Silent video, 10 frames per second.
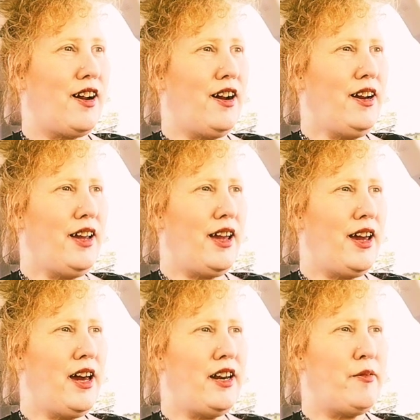I
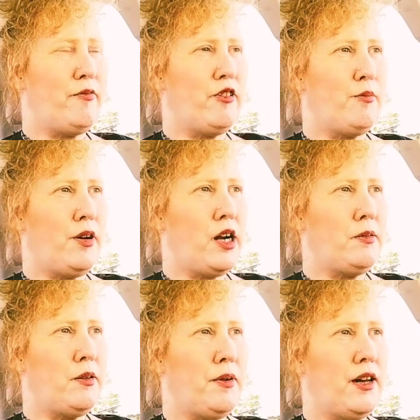had him for
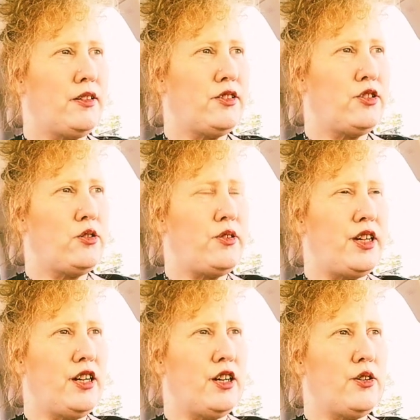probably about 2
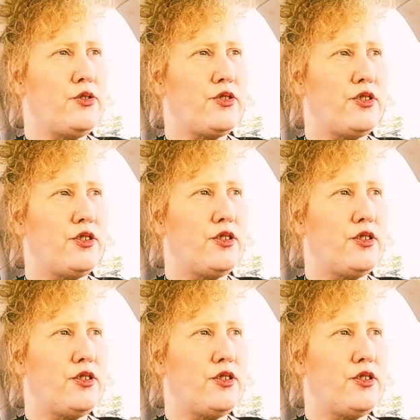years.